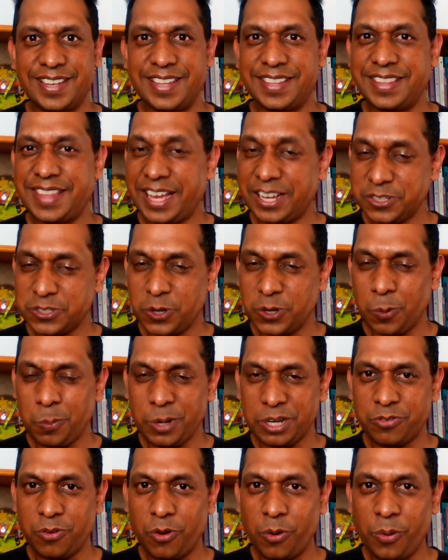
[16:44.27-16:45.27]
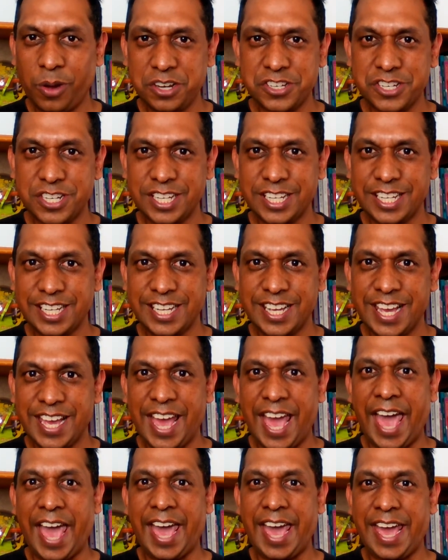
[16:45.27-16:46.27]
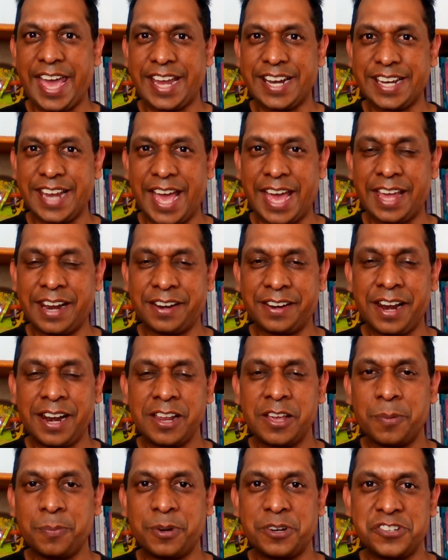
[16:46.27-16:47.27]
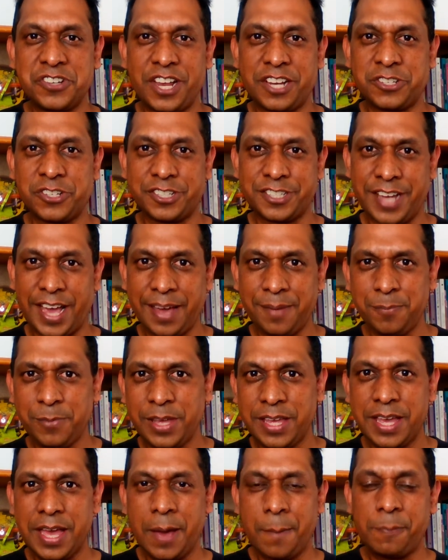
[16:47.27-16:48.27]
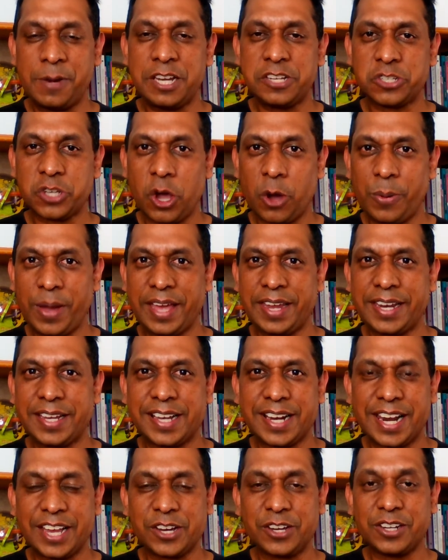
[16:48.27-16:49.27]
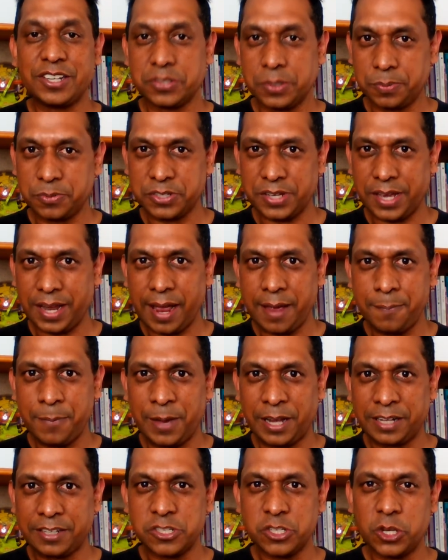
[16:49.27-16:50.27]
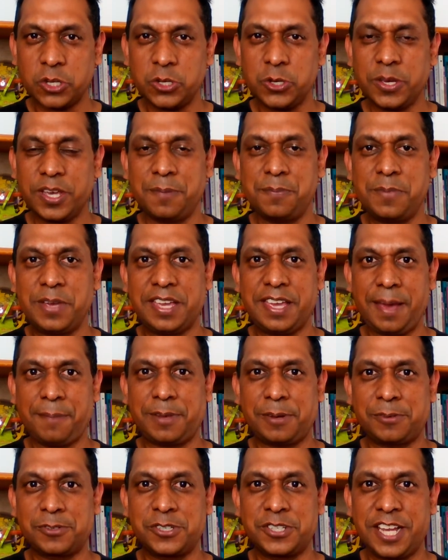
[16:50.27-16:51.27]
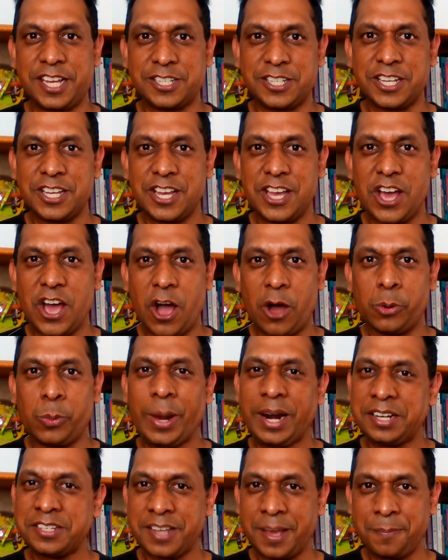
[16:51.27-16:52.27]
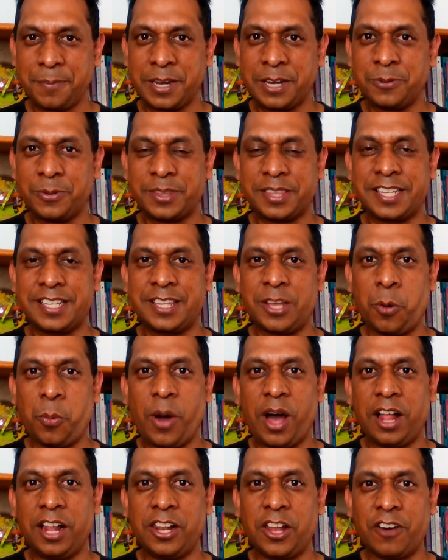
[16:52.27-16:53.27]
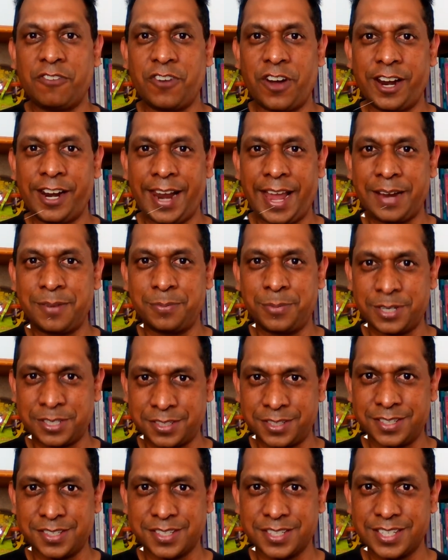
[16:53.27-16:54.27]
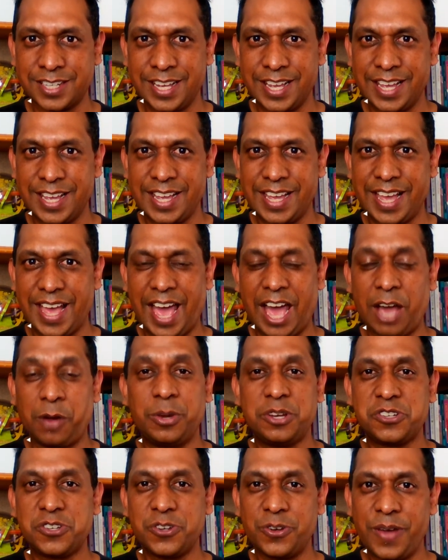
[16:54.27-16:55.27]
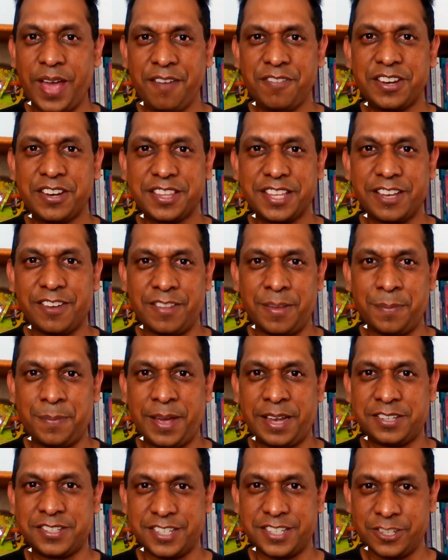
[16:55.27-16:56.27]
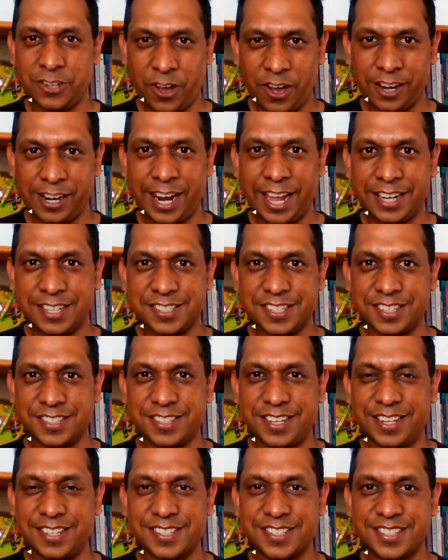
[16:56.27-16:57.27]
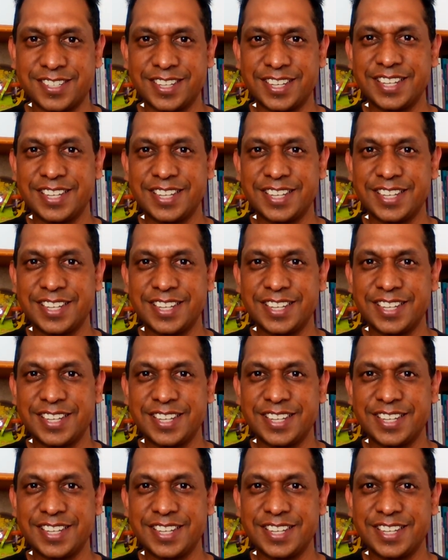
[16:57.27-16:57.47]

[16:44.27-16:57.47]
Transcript: Thanks so much for watching, and I really appreciate your time. Please go ahead and click on the subscribe button so you can be kept up to date on what is happening within the world of online business. I wish you everything of the best in your online success.